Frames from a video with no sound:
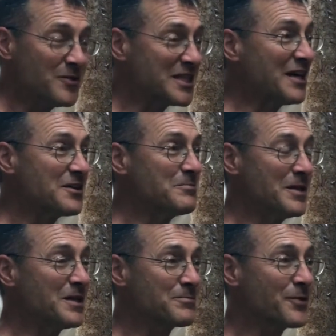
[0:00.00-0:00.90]
without it
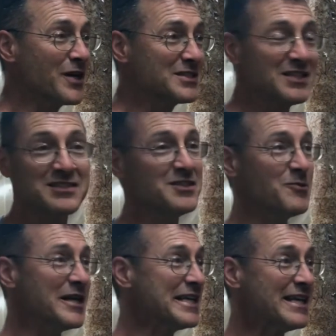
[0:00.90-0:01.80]
being processing.
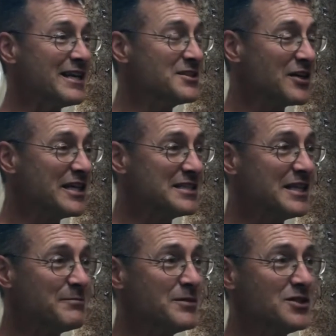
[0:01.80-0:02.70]
Why can't I dry a
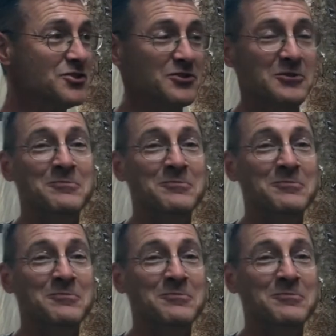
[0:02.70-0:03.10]
damn mushroom?